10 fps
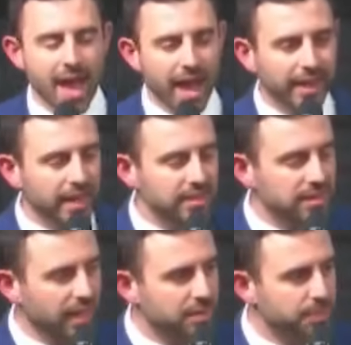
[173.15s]

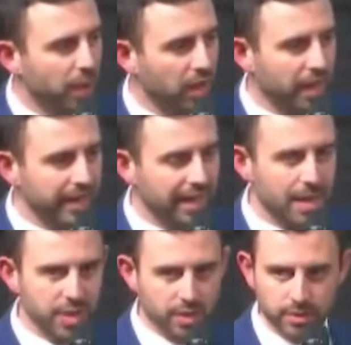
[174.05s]
against Hezbollah in
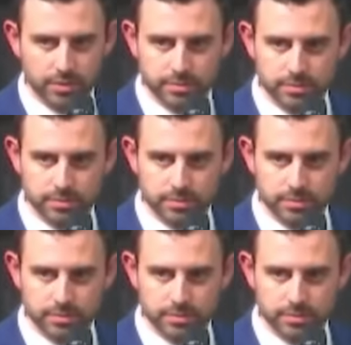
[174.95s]
Lebanon,